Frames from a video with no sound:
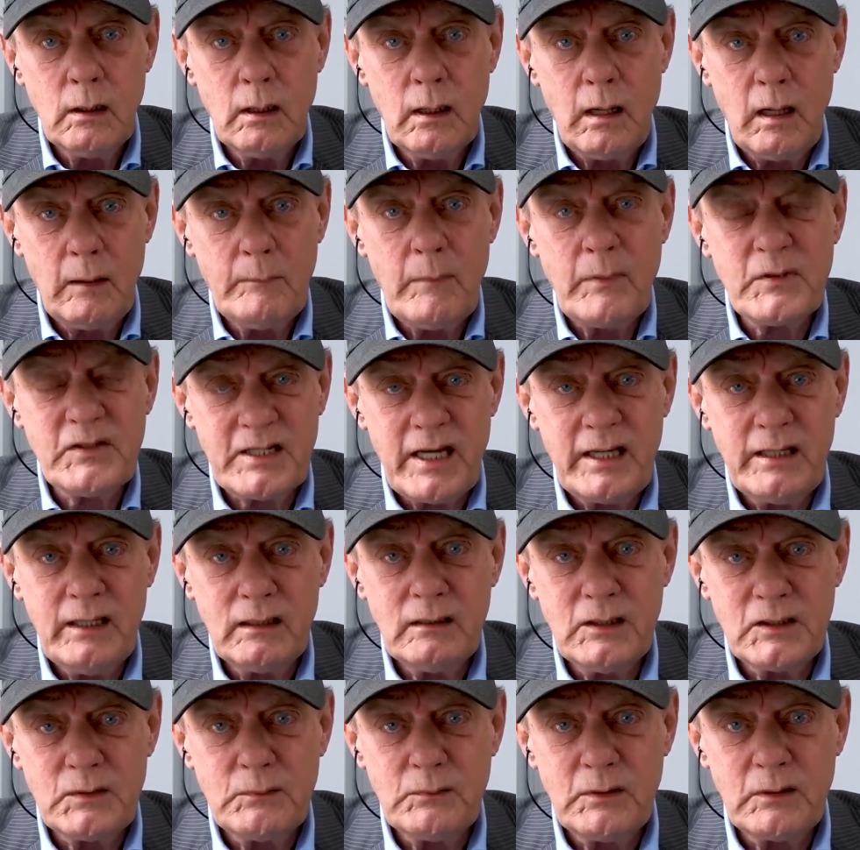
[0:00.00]
I'm
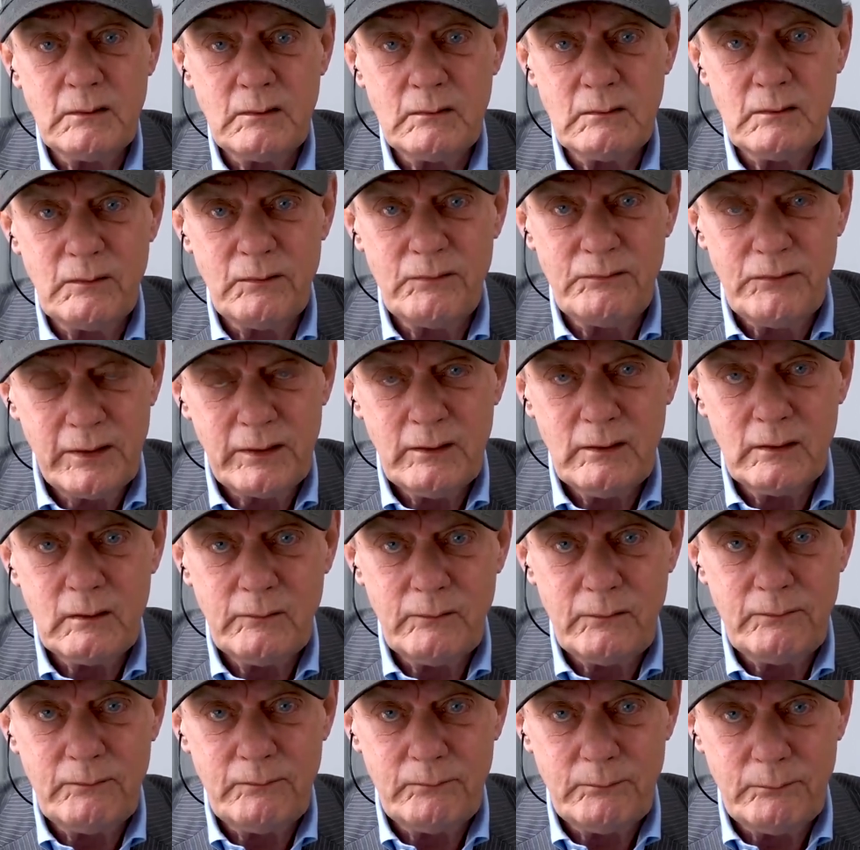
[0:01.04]
stating this with
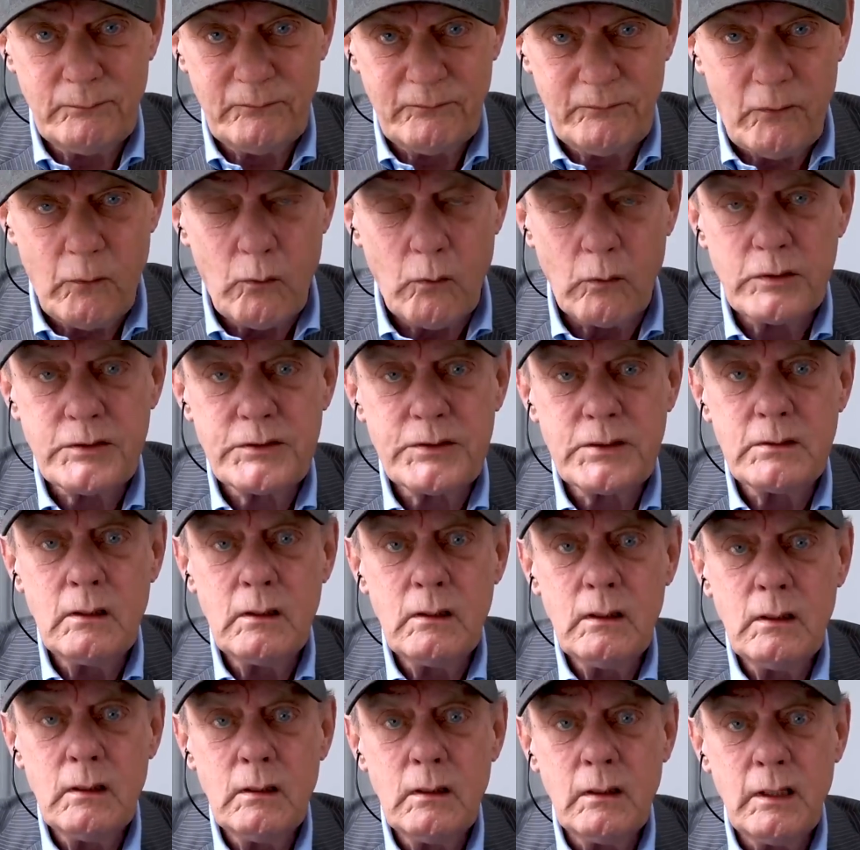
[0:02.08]
definitive
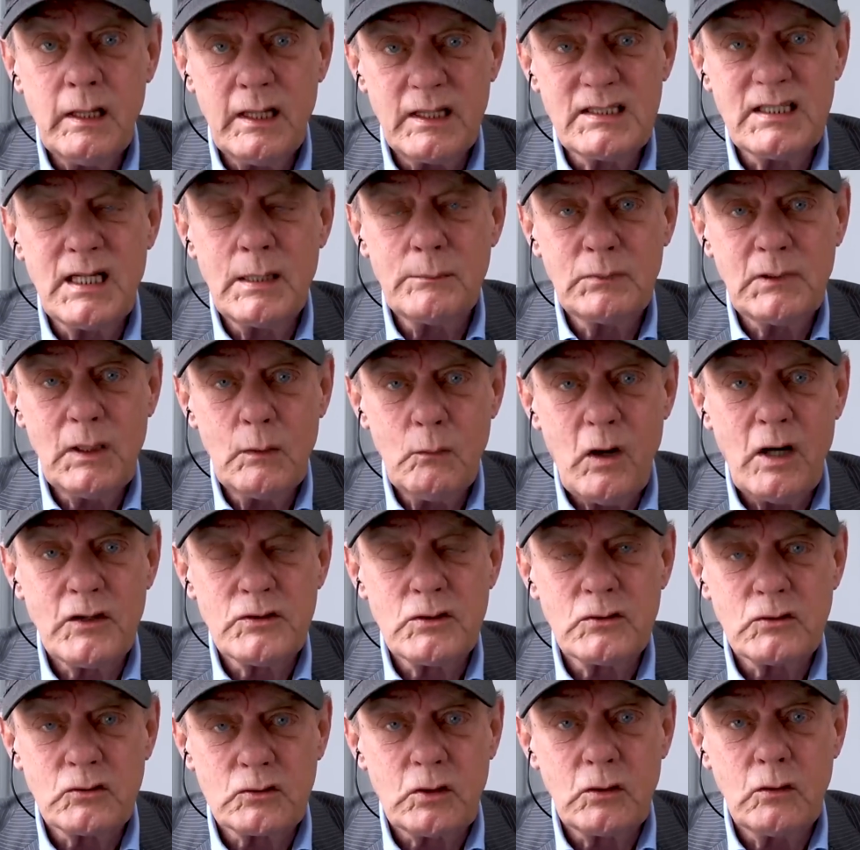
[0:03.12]
force. It simply
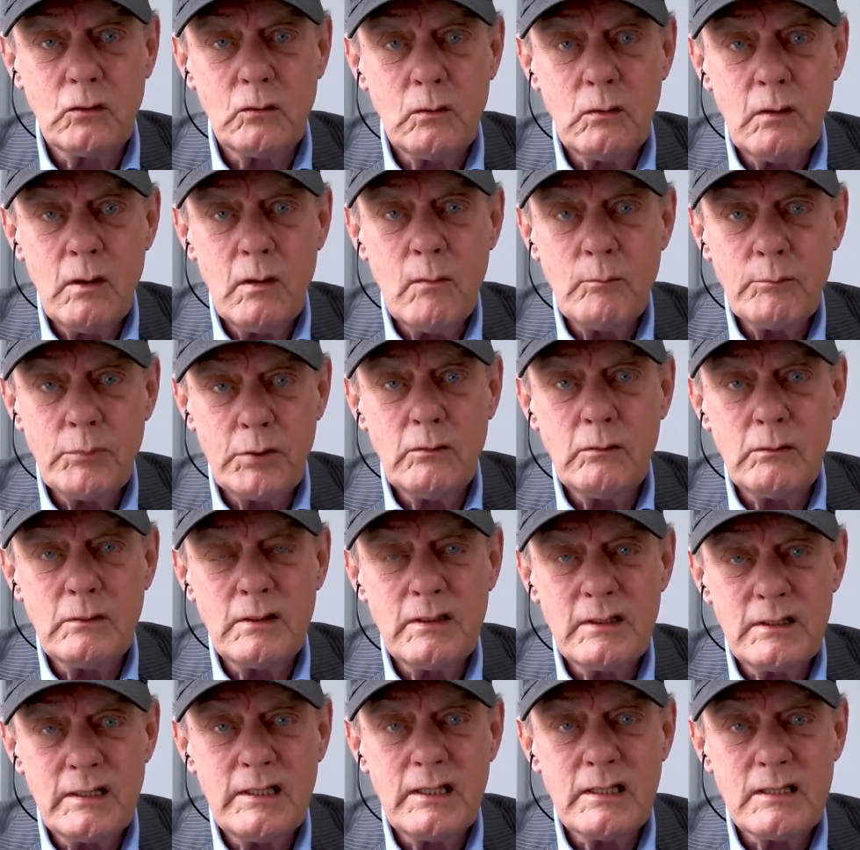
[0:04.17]
wasn't true.
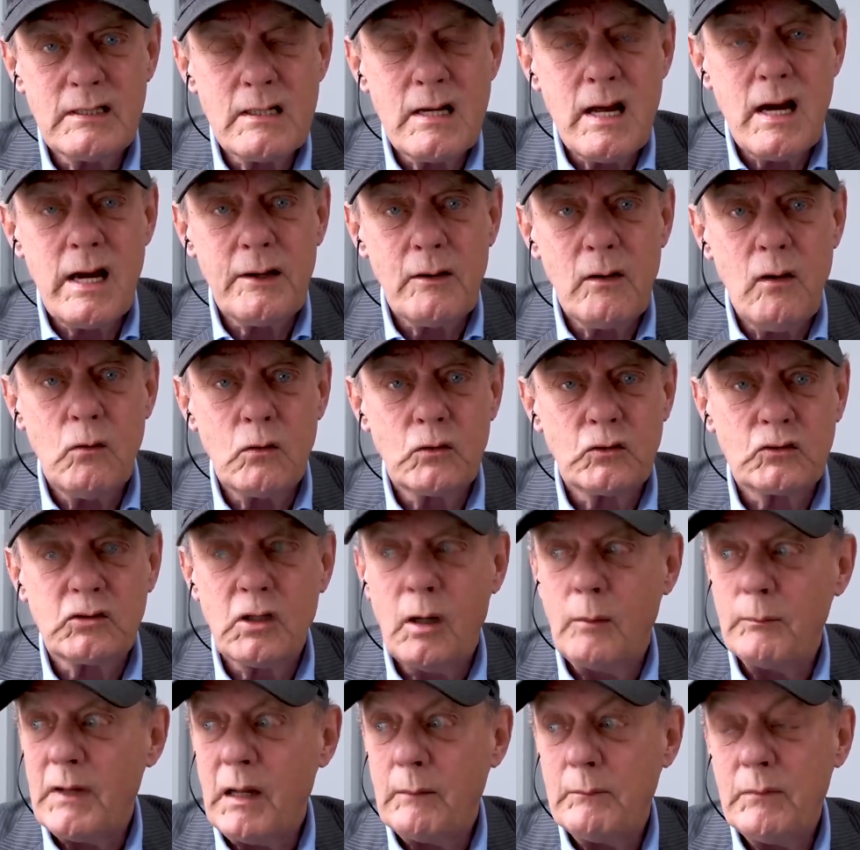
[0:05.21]
Putin did not own
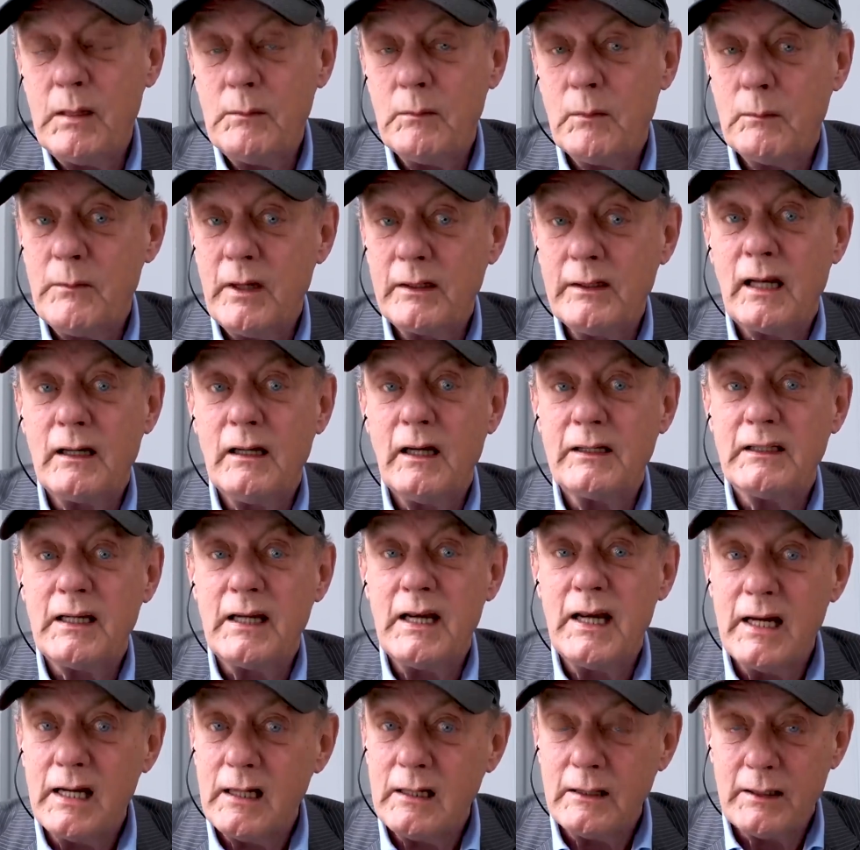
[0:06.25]
Trump. Now, people might not
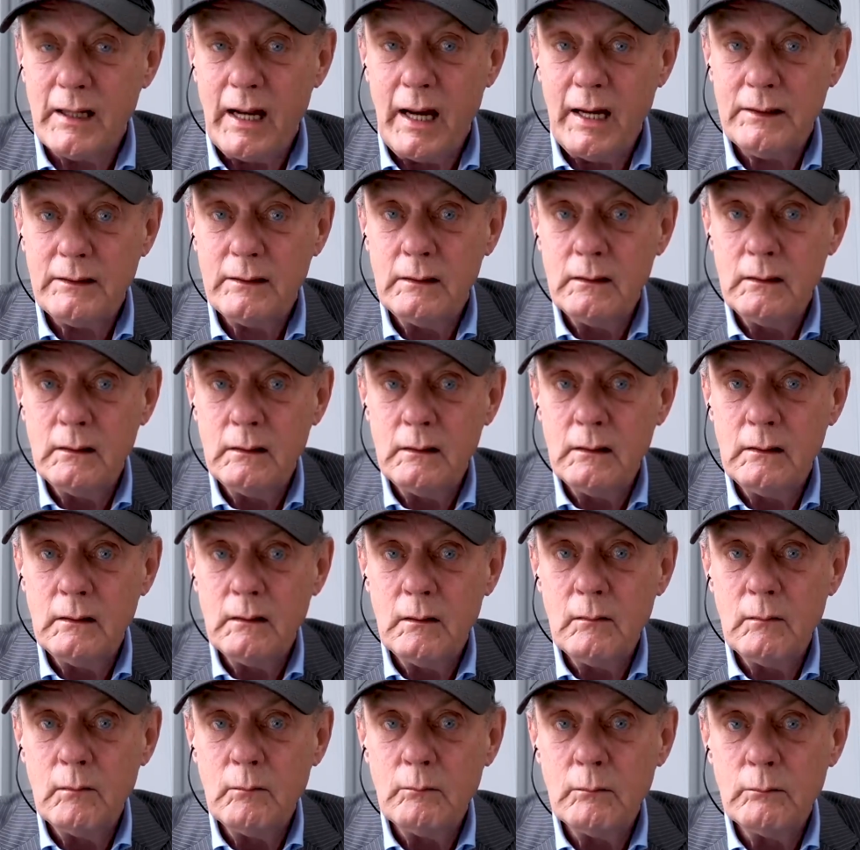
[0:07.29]
like to hear that,
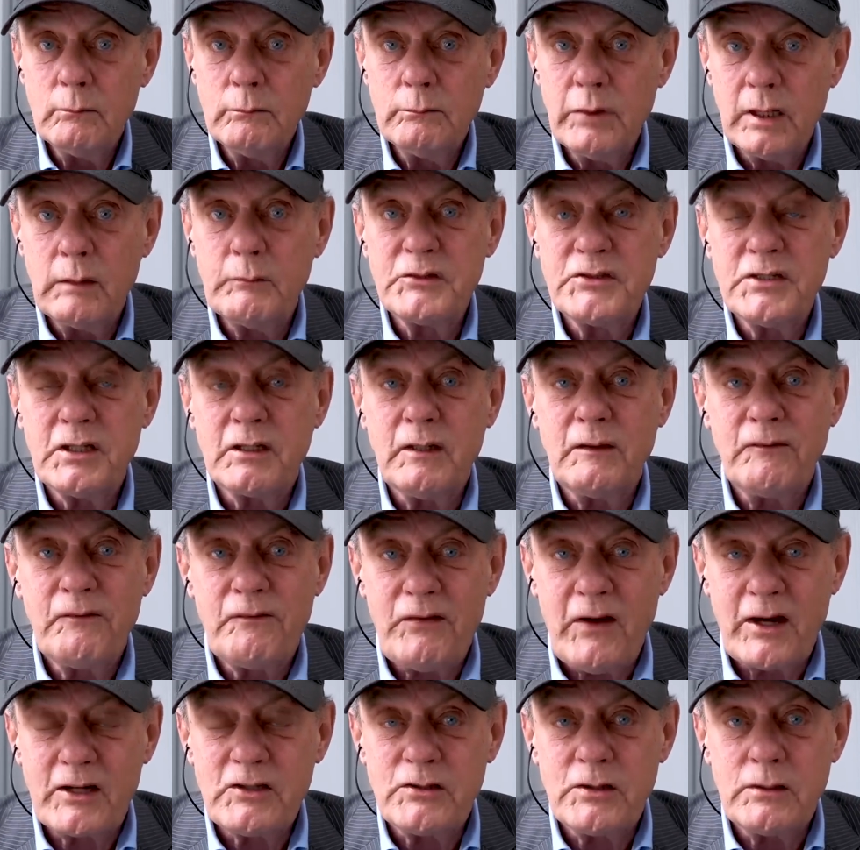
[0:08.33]
but it was a
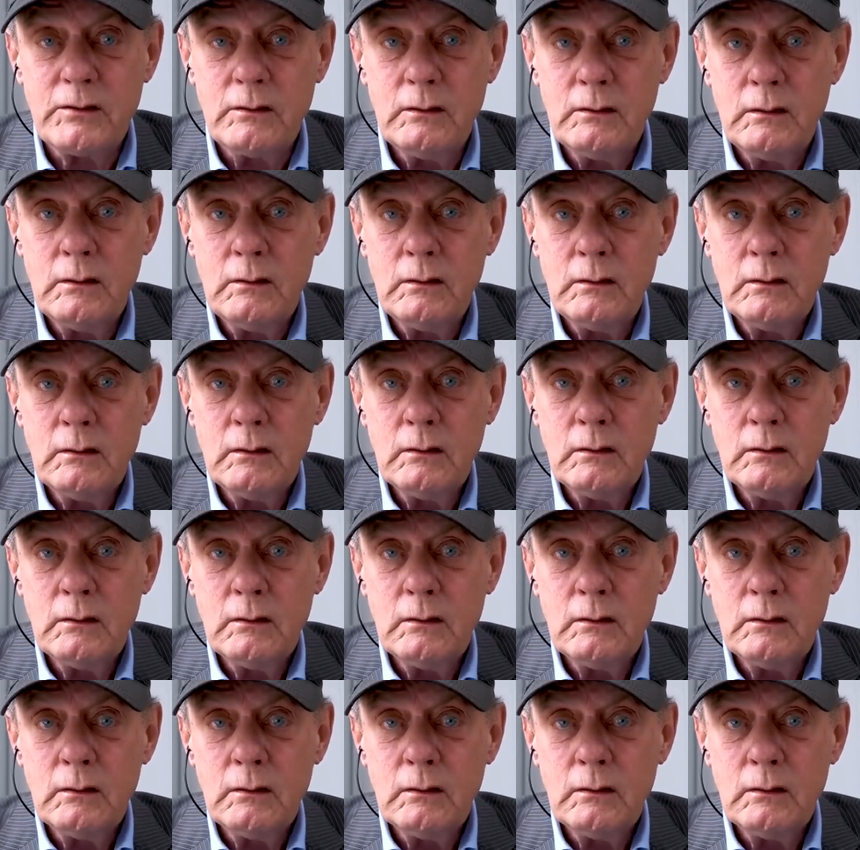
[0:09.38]
confection.